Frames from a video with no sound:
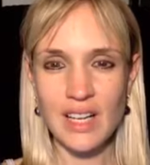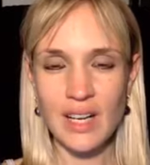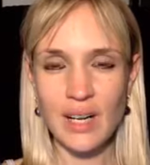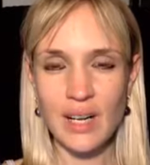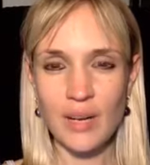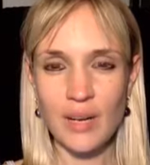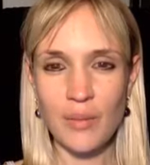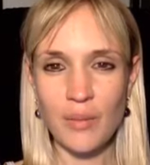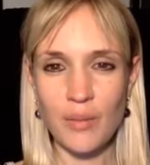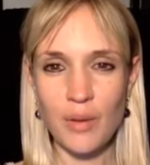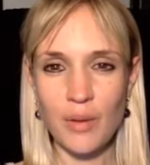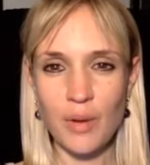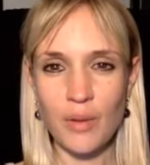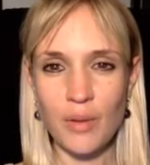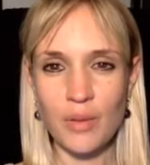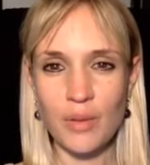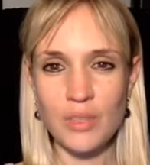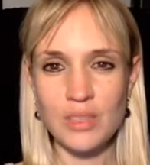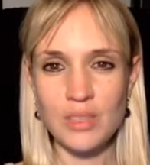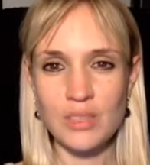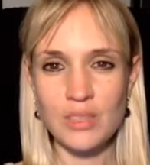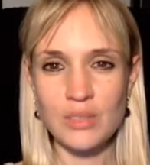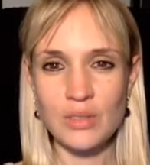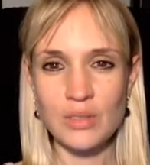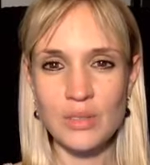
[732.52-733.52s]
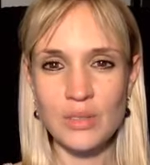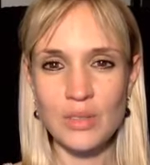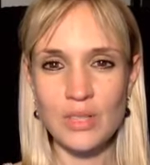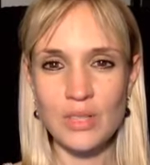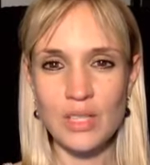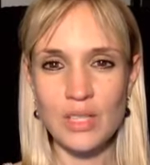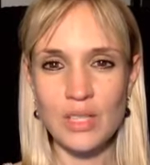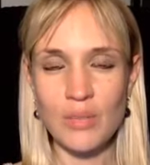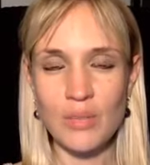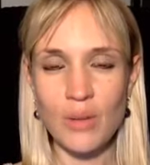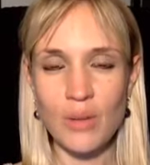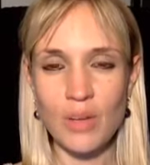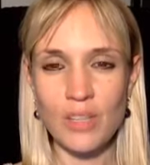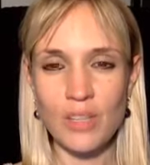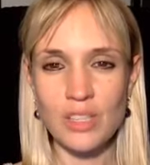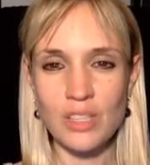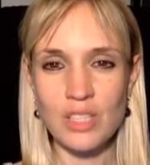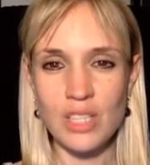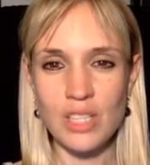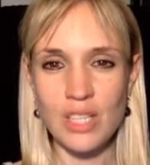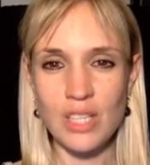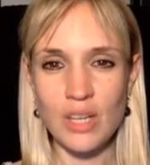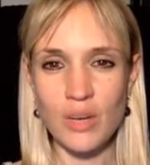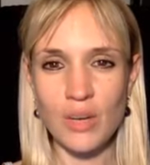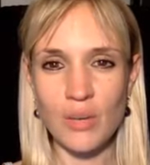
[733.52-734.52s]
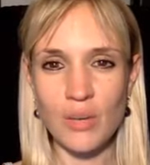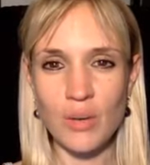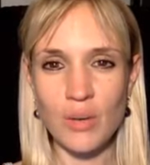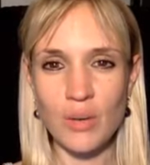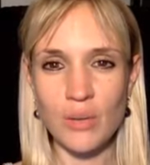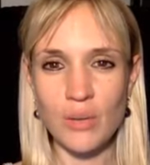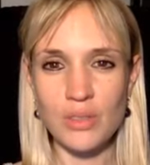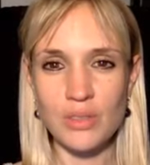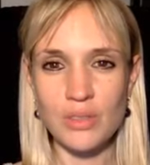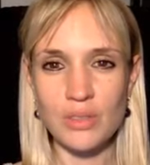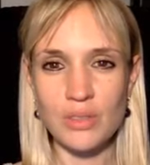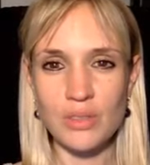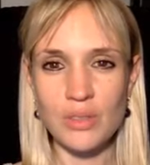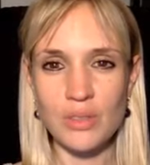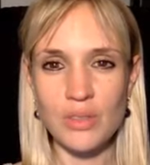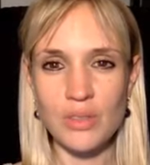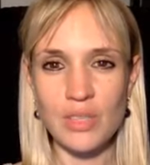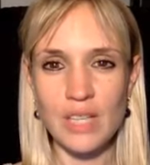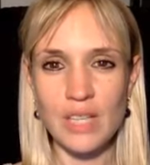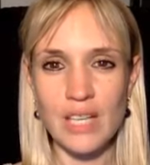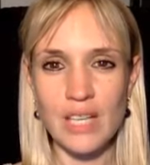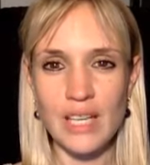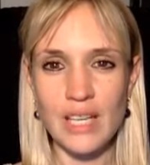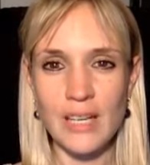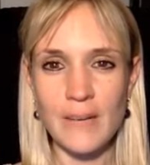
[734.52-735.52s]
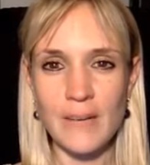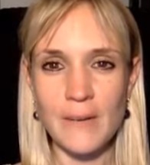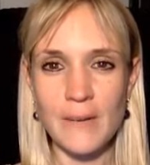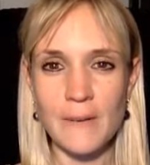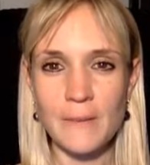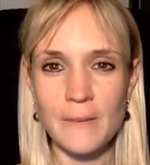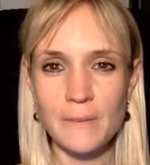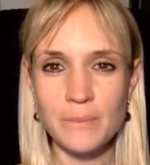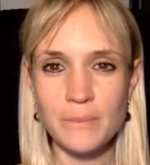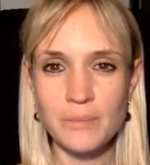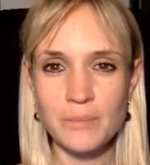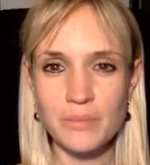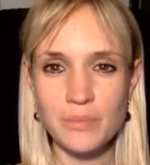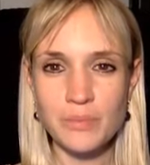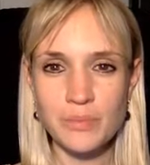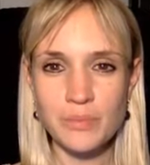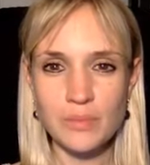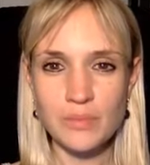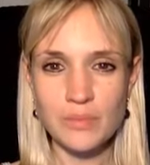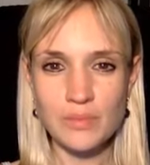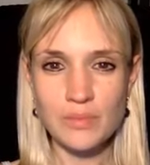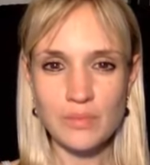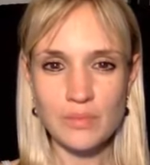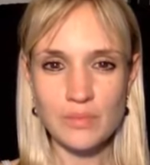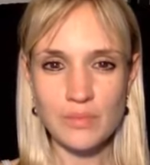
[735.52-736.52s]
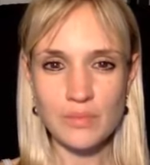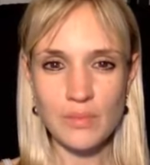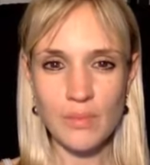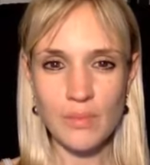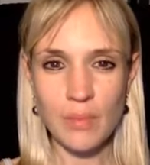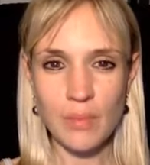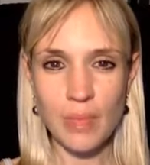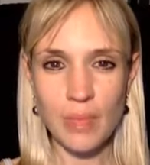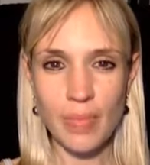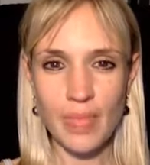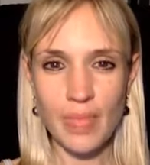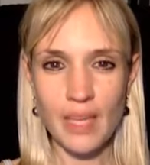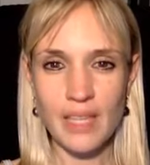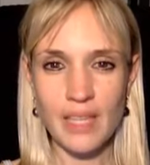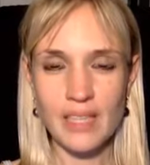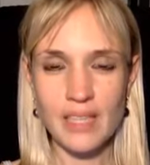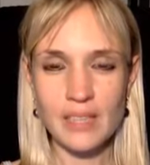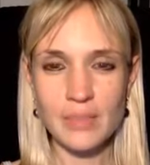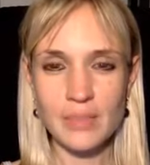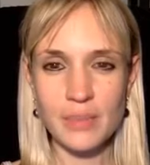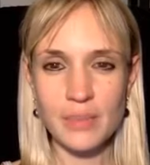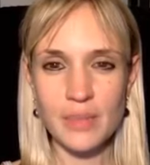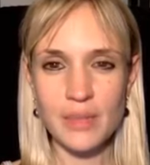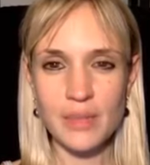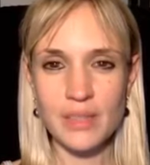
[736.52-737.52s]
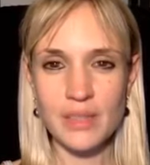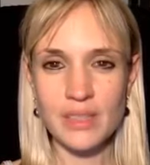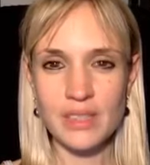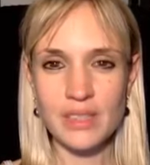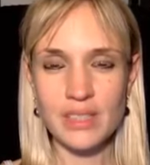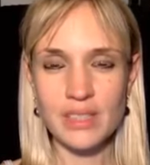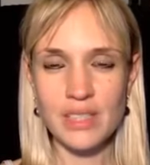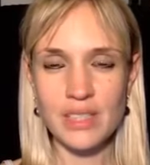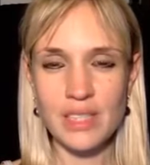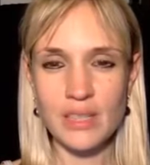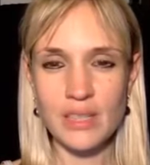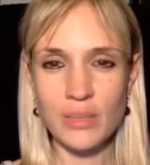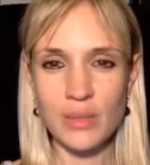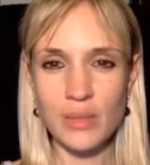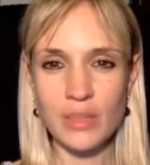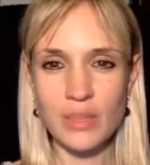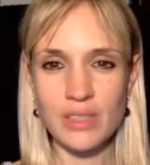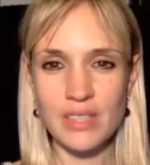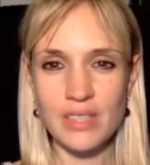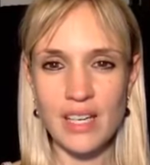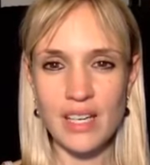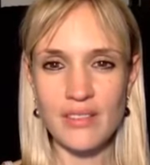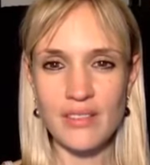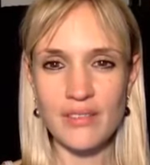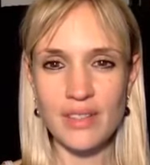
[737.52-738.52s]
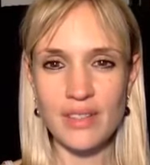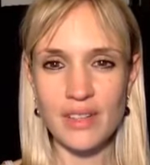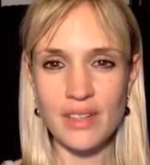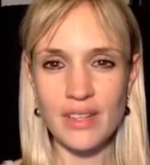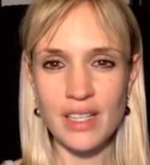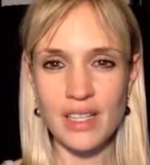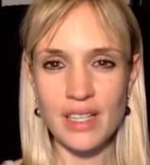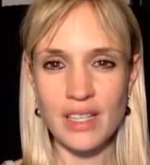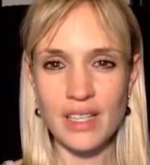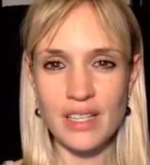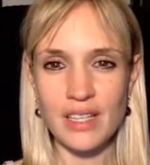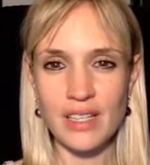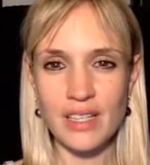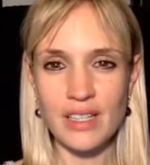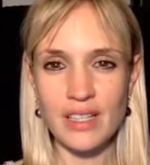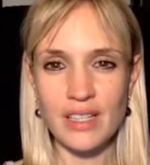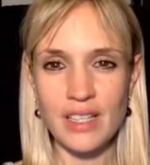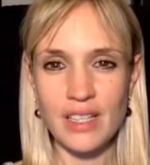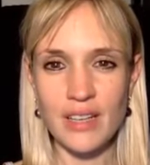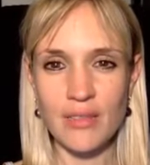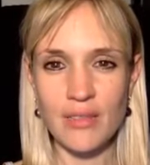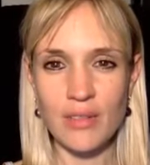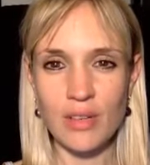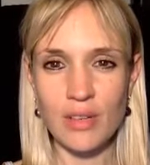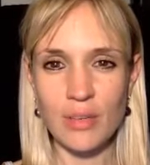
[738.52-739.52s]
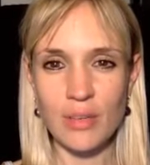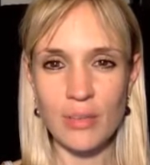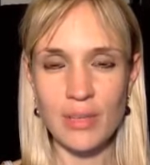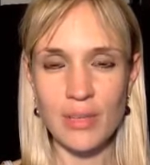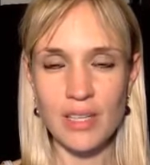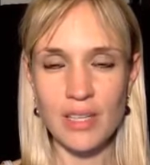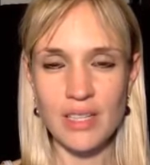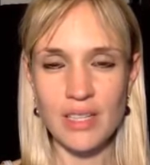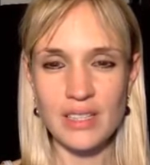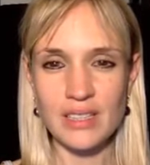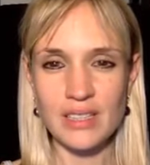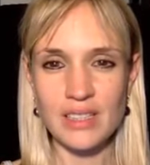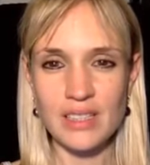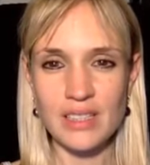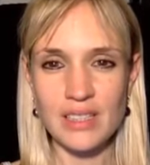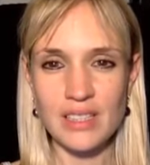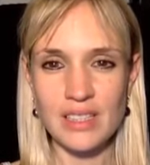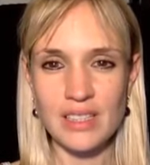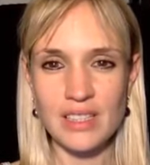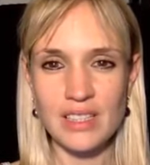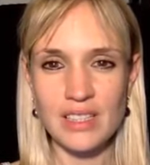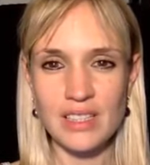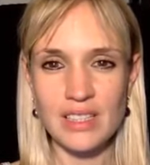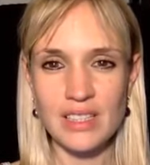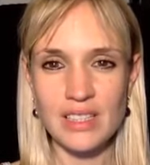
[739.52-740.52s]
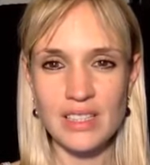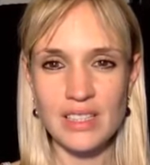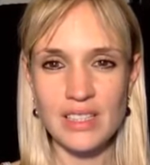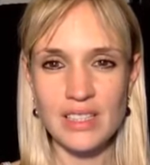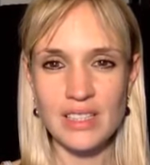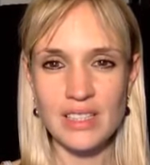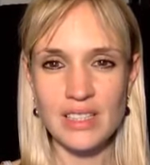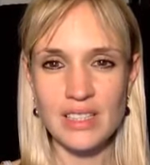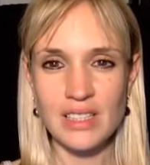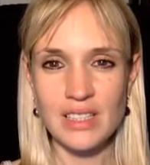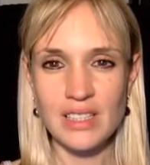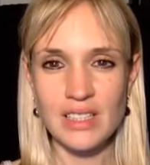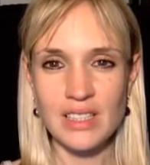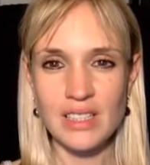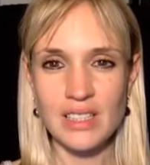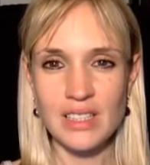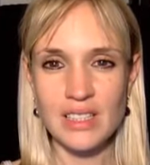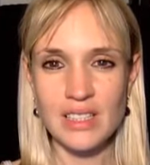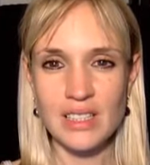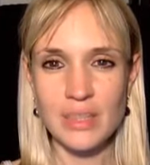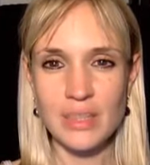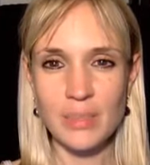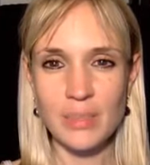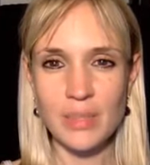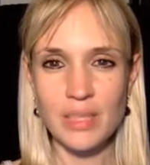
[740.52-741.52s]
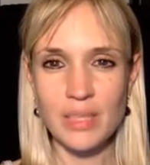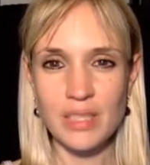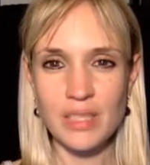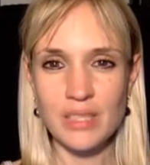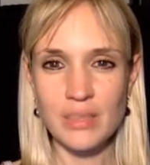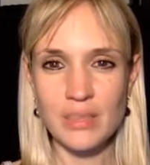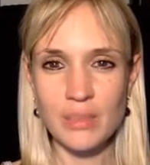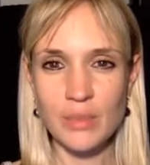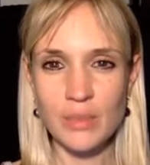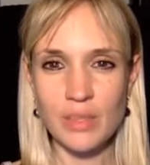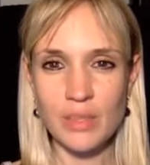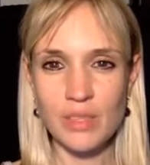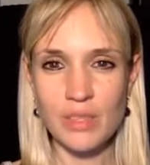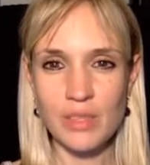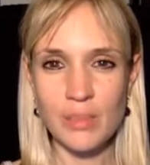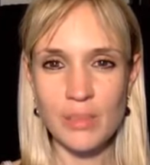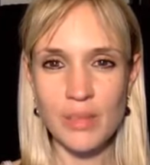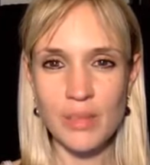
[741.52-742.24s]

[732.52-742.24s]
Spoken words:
What was truly watching or what was truly experiencing was everything, never a person. The person was a